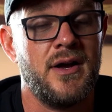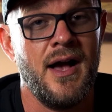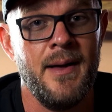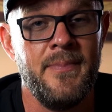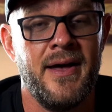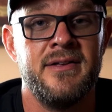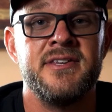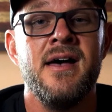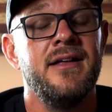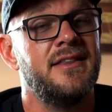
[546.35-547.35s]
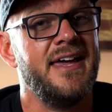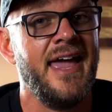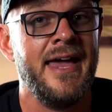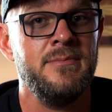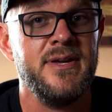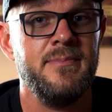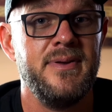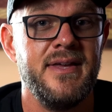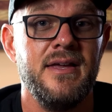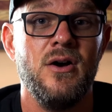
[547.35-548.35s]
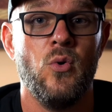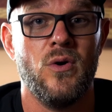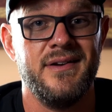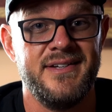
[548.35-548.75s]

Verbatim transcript: compounds like NPP or